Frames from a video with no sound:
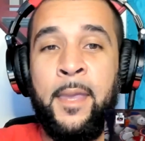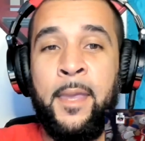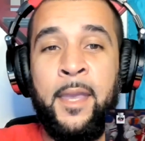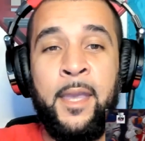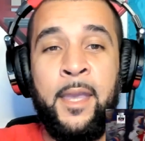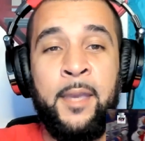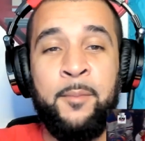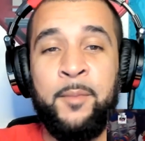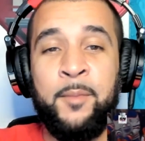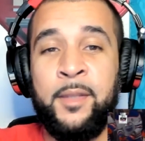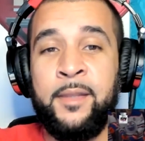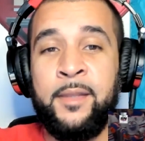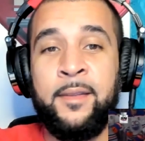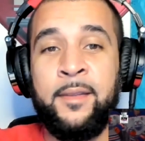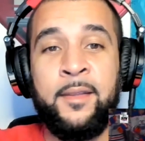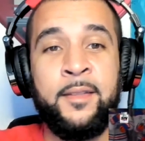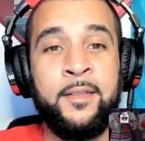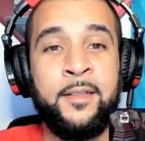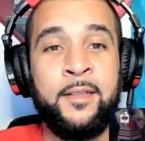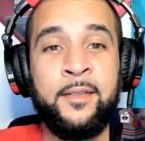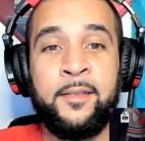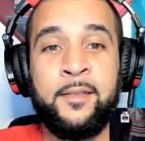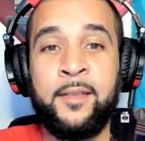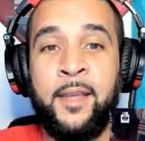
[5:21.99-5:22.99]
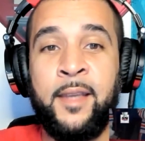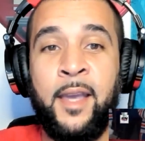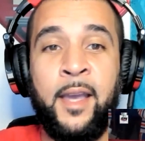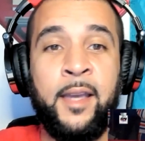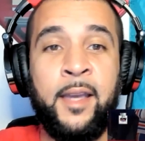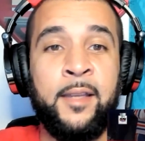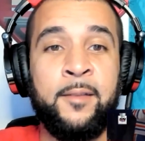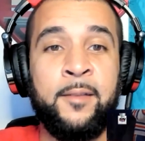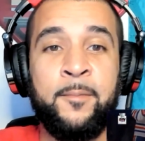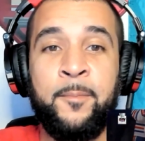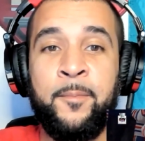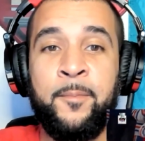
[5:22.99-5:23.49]
Edmonton just
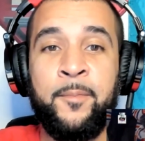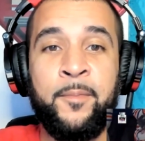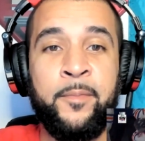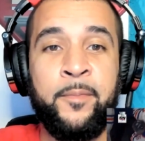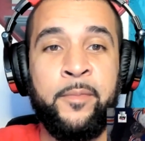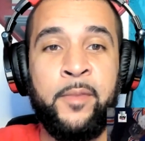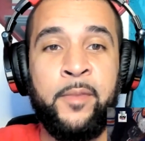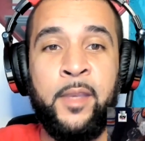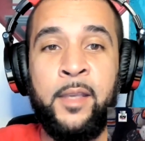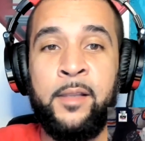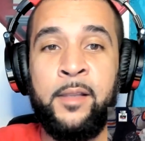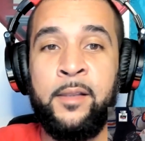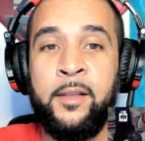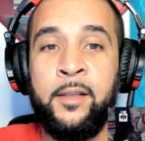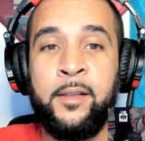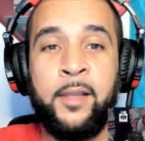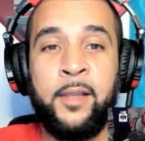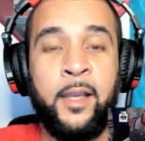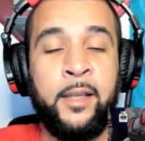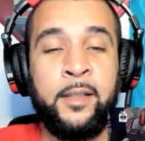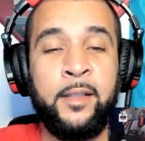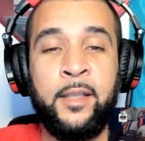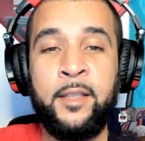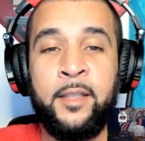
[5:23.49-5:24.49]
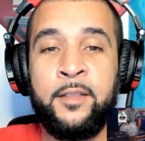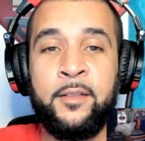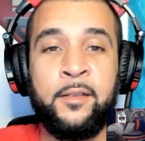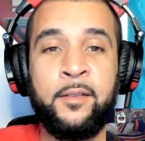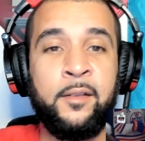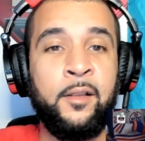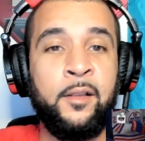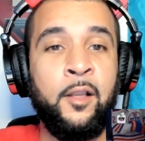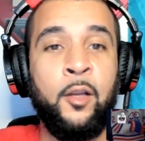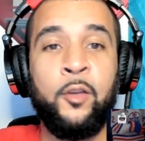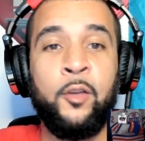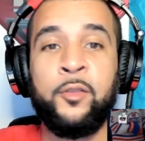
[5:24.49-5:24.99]
got, it looked like they just
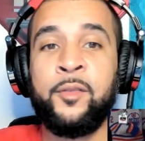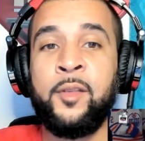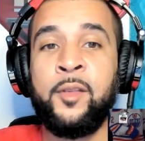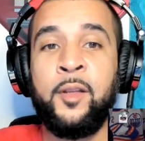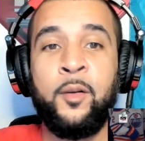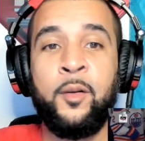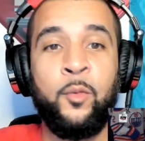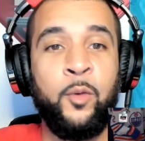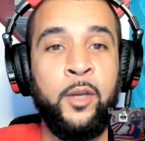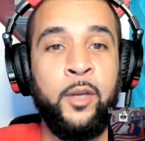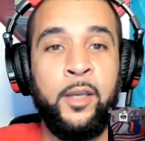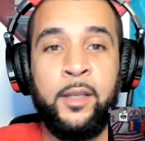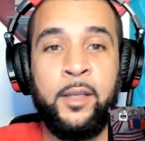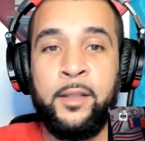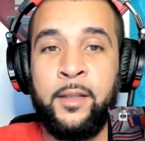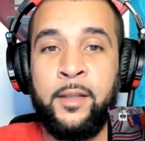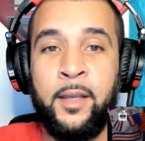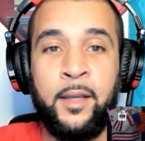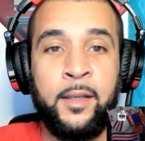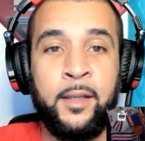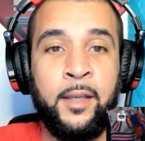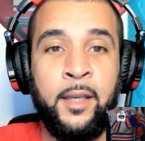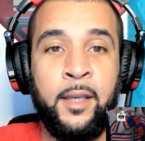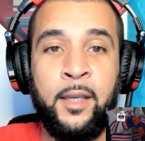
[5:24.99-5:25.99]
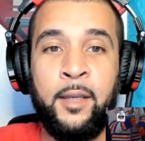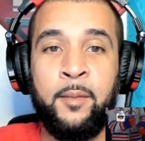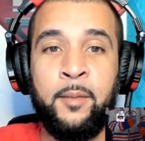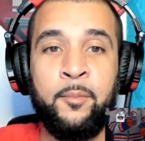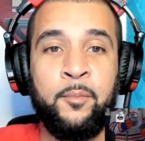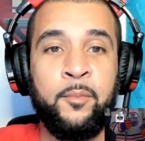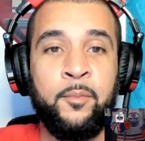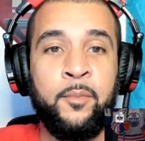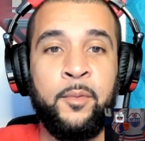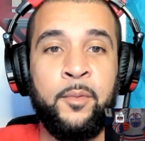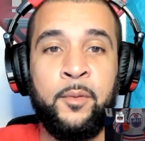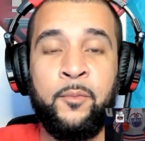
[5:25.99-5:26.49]
lost their way in that
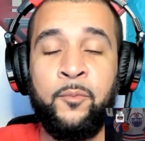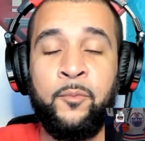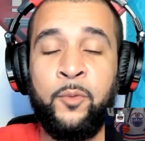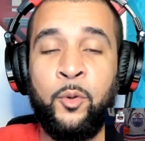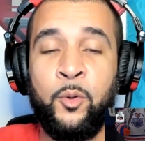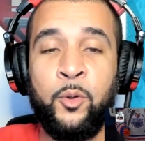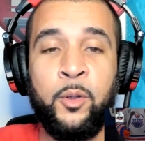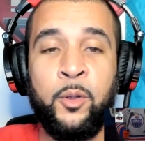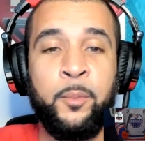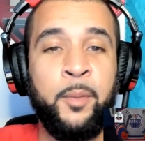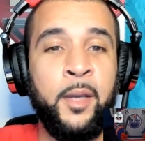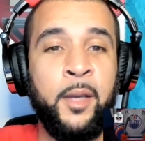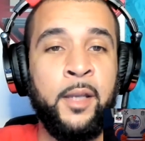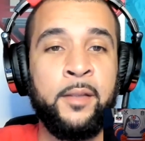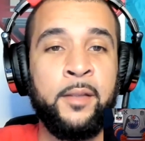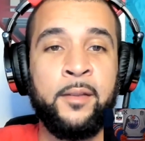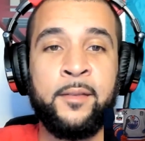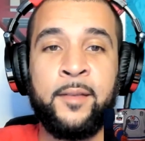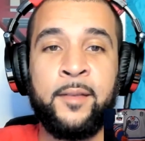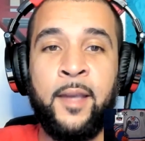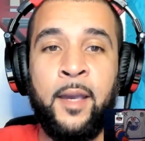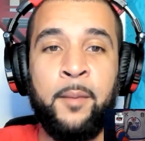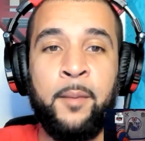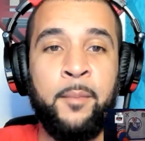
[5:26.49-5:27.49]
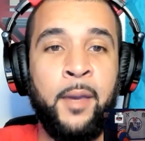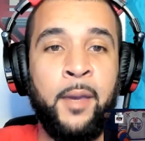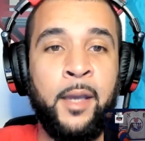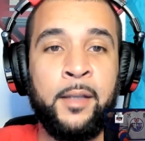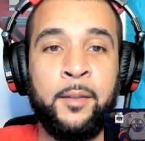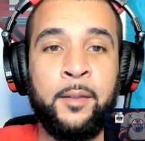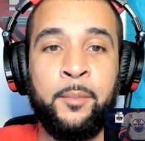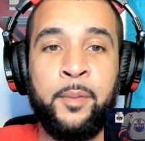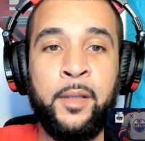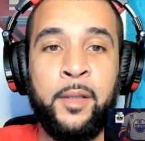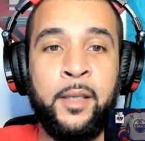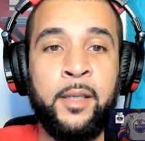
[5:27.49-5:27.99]
game. Florida Panthers got back
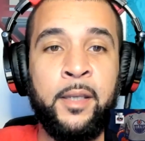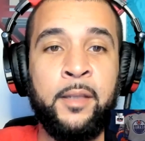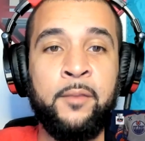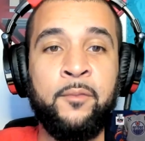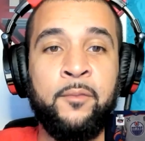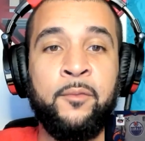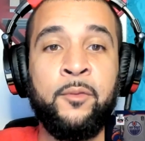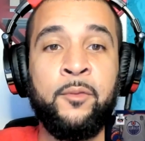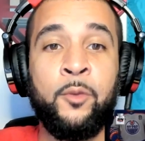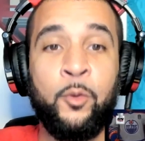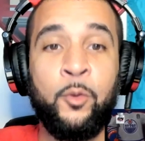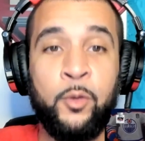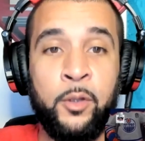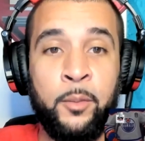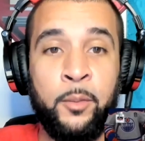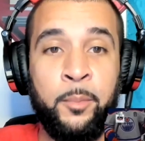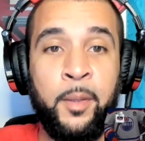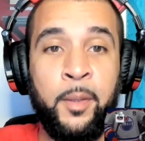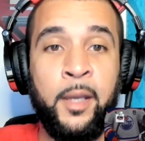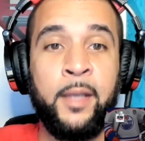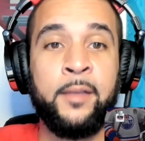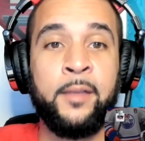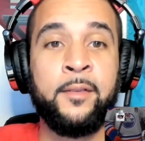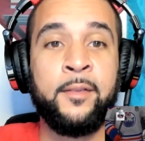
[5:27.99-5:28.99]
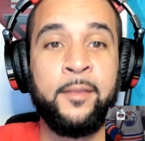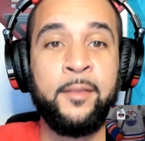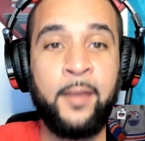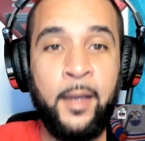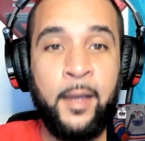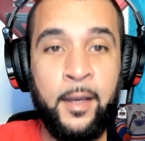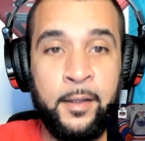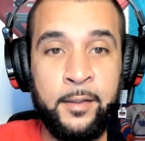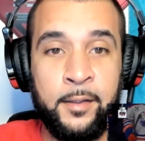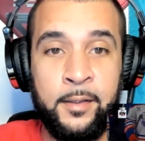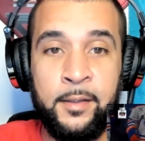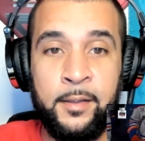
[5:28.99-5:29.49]
to playing Florida Panthers
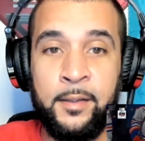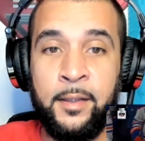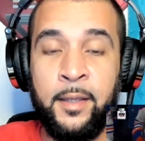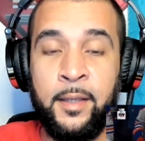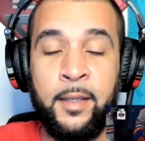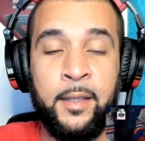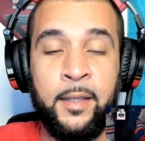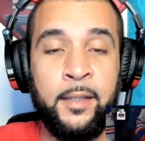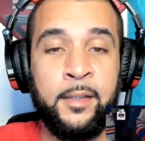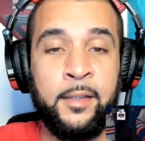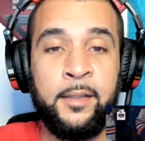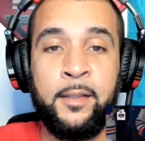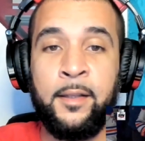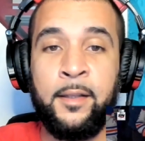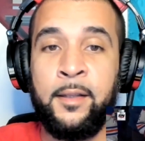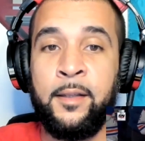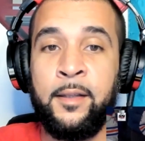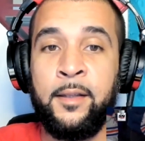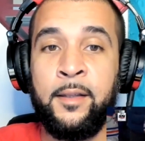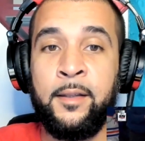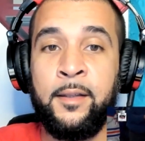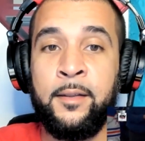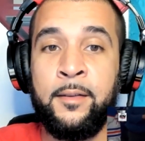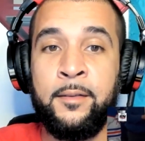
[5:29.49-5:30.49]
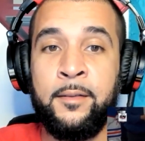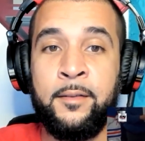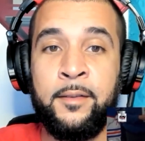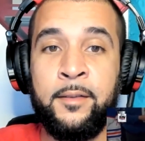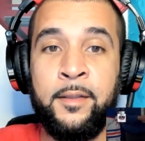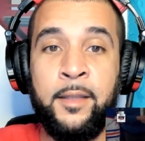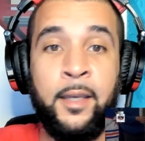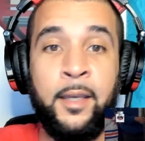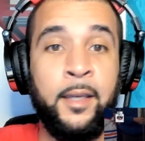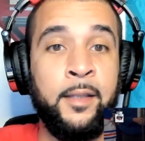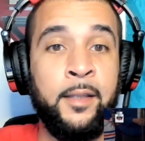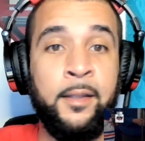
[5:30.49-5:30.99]
hockey, and
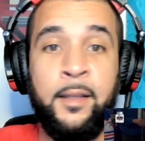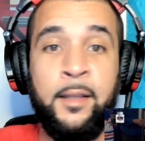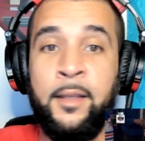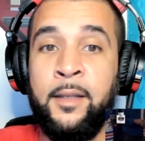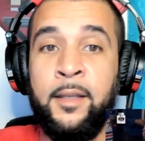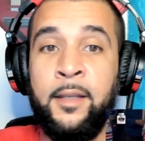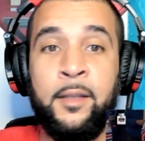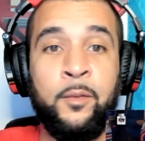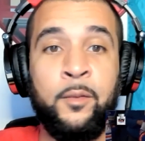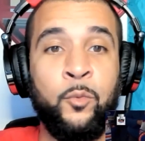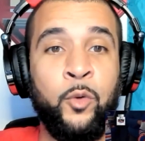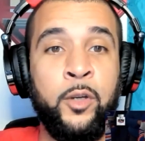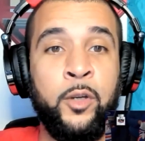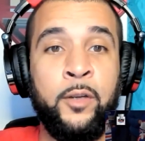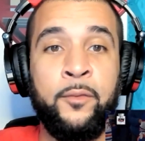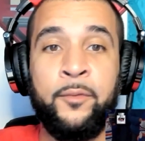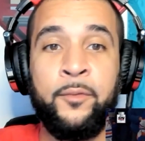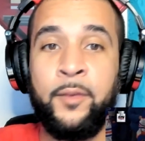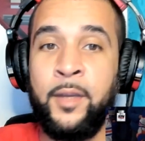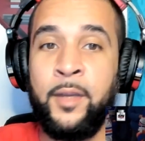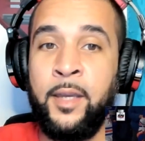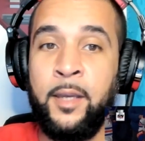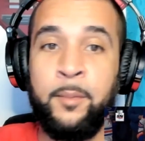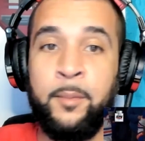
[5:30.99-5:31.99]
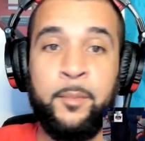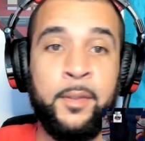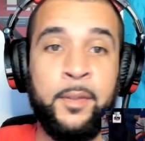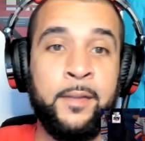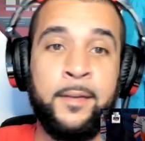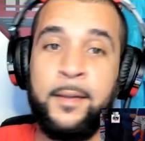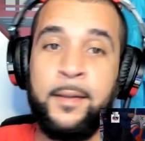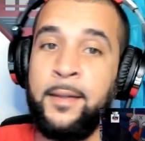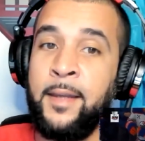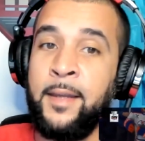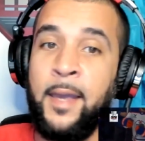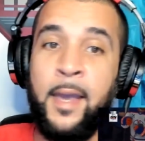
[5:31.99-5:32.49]
yeah, it didn't end well for
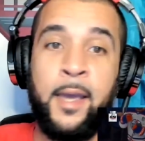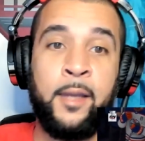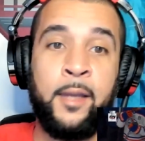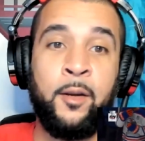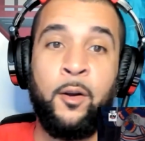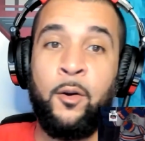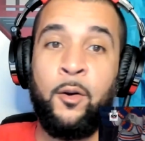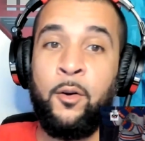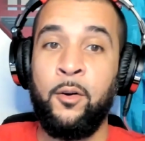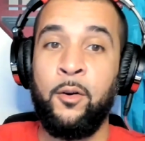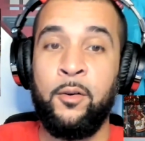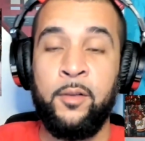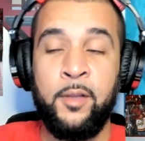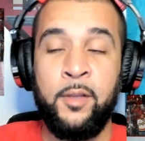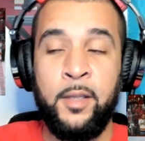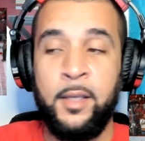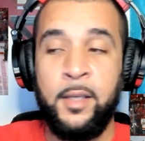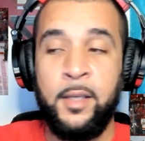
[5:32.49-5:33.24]
Edmonton at all.